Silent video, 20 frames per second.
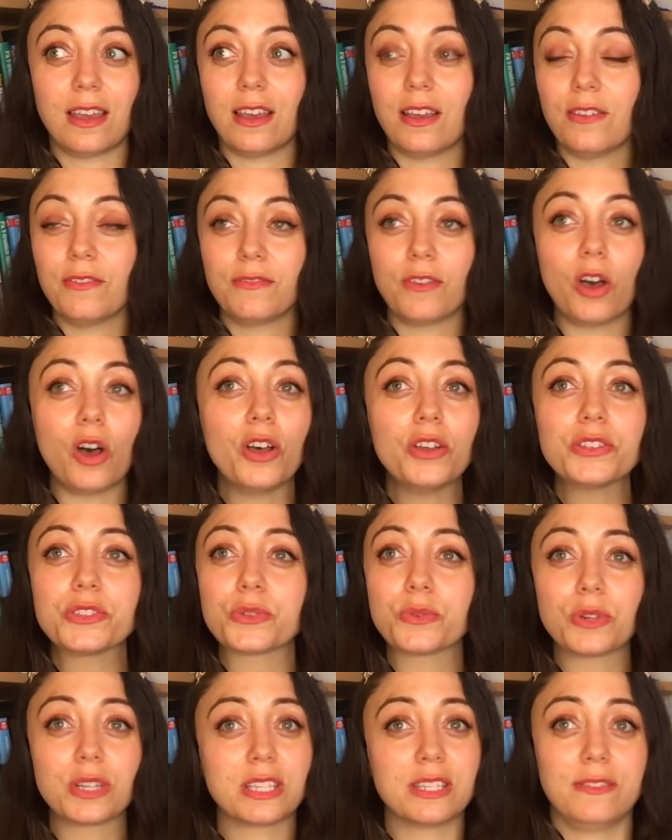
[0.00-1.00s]
of all
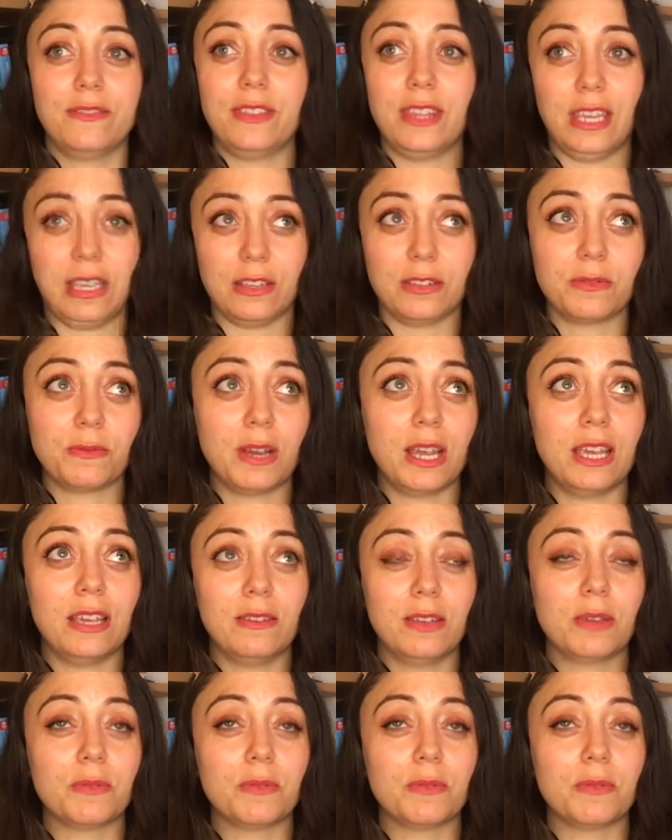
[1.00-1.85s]
sorts of things, right?